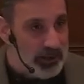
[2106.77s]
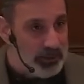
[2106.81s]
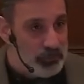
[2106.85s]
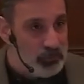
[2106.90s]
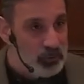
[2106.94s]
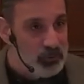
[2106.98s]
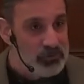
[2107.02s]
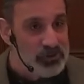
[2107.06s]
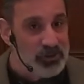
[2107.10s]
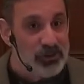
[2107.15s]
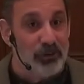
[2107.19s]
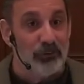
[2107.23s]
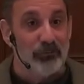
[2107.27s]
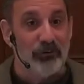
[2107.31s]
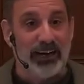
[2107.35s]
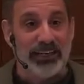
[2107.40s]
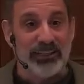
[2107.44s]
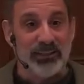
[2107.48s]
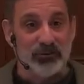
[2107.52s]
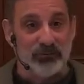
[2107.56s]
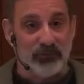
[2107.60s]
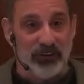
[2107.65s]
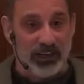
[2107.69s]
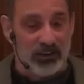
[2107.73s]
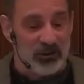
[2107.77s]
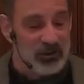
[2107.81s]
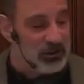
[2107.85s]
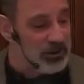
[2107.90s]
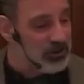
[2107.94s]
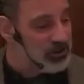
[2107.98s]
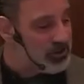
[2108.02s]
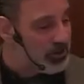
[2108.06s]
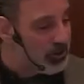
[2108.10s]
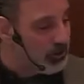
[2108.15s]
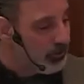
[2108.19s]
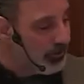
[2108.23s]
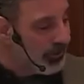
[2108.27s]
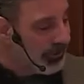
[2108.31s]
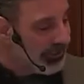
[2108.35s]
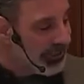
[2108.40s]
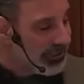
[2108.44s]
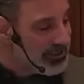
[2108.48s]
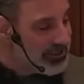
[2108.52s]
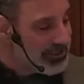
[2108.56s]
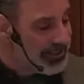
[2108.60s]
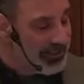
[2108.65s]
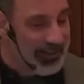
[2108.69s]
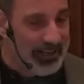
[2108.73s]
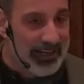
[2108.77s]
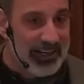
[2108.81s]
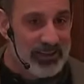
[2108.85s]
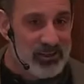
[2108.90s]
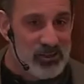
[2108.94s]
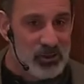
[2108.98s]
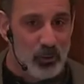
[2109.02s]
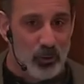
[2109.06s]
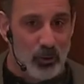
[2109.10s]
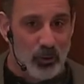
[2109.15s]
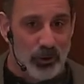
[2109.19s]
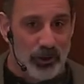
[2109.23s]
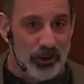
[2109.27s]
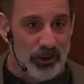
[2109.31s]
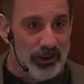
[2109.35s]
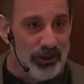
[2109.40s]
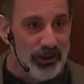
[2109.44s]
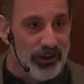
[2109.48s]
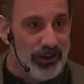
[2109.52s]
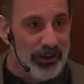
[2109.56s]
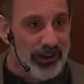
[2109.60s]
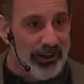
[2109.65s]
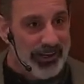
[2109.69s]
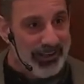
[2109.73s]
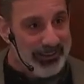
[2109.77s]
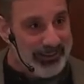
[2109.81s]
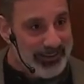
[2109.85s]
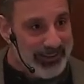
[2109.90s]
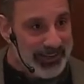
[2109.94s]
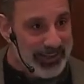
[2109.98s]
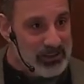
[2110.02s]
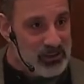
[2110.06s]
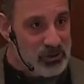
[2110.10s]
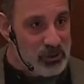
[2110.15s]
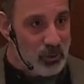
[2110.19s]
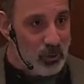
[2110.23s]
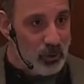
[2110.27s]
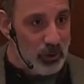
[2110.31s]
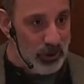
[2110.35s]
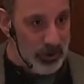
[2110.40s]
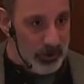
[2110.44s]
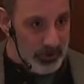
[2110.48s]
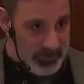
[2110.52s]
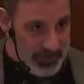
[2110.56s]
it moves in the right direction, so that when it gets to the next corner and the next corner,